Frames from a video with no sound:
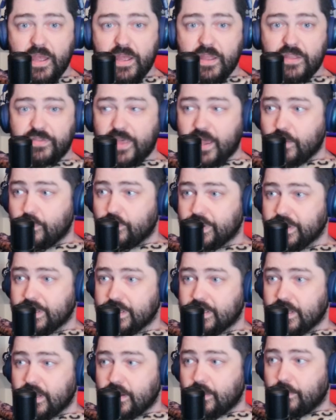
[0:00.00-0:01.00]
They would
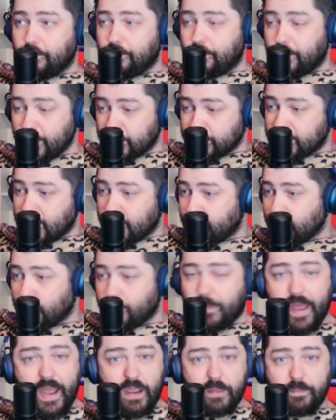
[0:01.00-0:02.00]
build up their
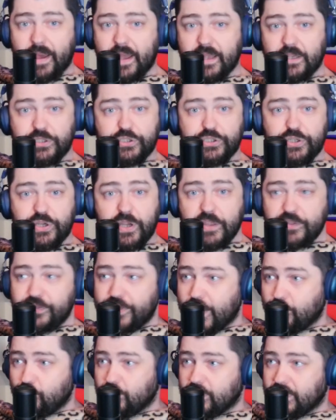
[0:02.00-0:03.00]
backbench.
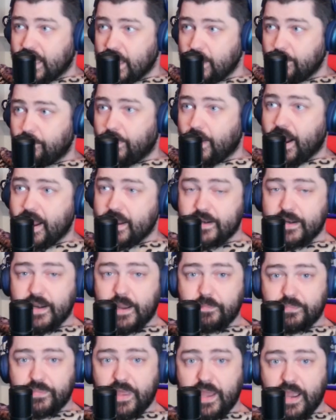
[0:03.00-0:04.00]
They would keep Biden up
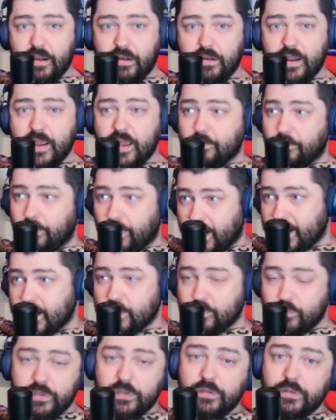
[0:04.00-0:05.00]
there.
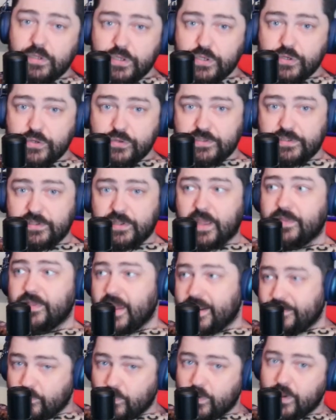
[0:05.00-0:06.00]
Biden would lose, and
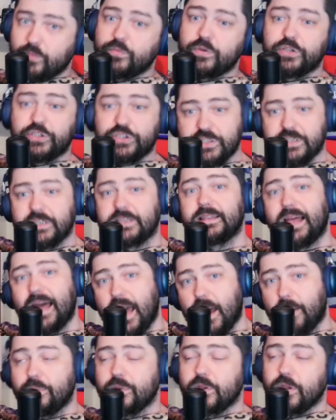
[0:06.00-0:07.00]
everyone would just
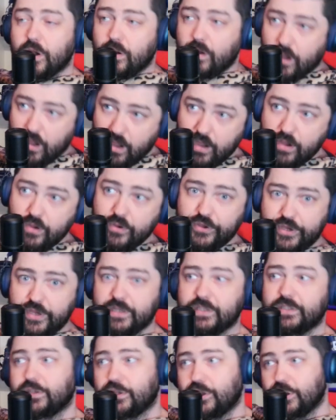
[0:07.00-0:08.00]
clap and go, oh,
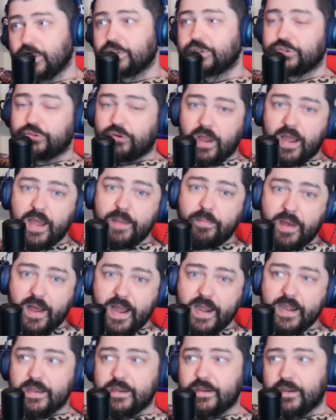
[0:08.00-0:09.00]
good try,
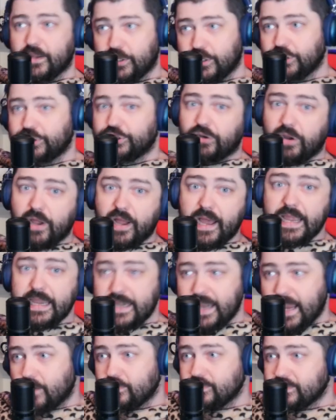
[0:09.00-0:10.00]
Biden, a good try.
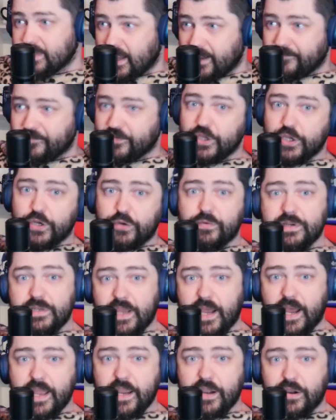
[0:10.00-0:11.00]
Now it's time for you to
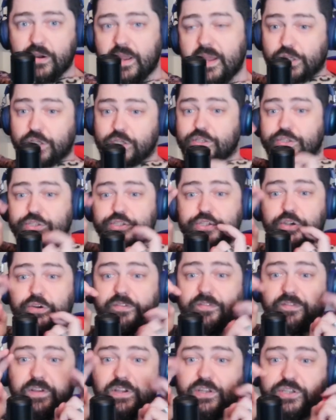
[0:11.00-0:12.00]
retire.
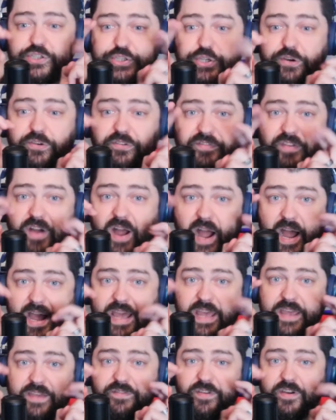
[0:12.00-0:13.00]

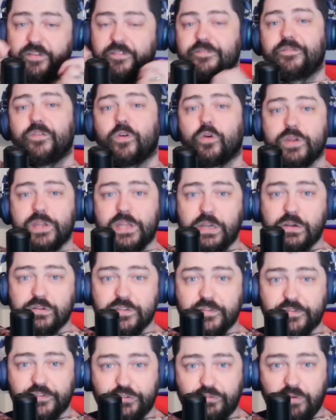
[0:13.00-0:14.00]
Survive 4 years
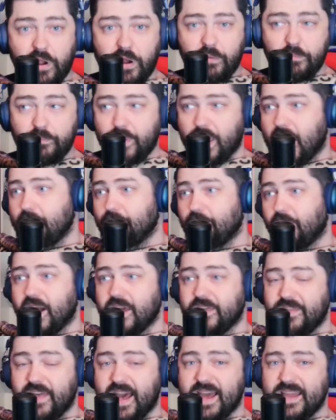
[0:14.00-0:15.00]
of Trump. And by
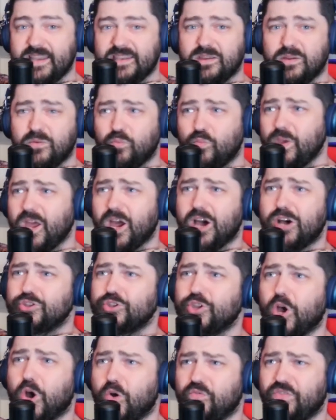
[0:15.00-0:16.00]
that, we all
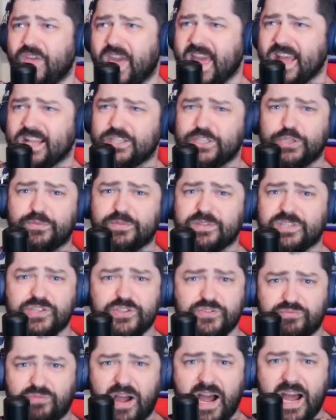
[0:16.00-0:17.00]
know the answer is
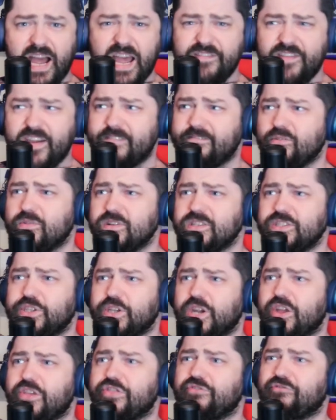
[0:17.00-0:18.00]
thrive. Everyone's
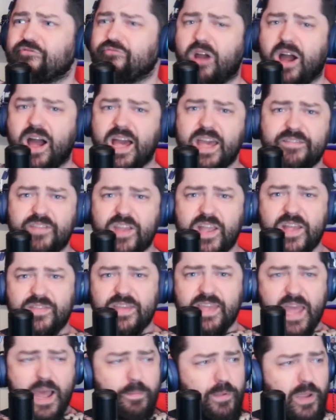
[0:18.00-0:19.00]
going to thrive in
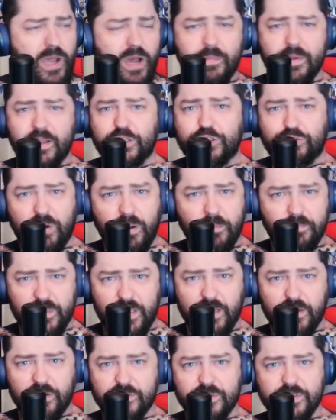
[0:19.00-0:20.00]
the upcoming Trump
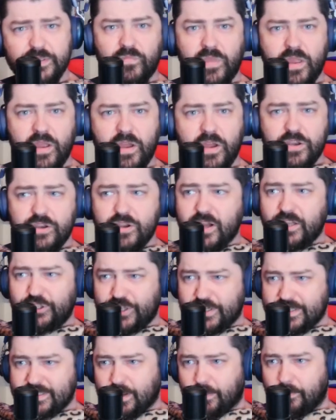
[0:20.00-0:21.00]
years. Not
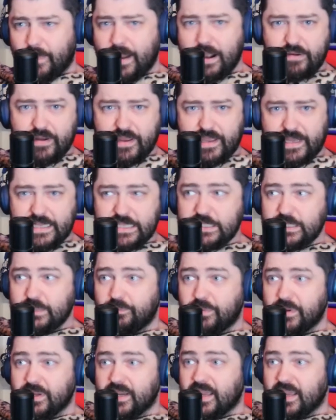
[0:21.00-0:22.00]
just Americans, but